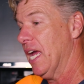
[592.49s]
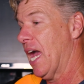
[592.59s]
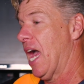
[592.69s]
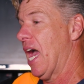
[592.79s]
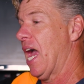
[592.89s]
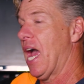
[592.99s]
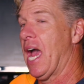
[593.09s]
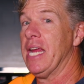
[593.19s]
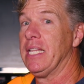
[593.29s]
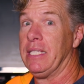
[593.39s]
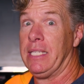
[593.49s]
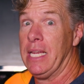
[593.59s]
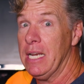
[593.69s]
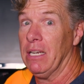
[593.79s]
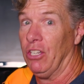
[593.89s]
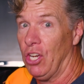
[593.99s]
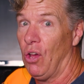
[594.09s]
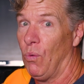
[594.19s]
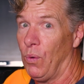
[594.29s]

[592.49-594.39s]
I didn't know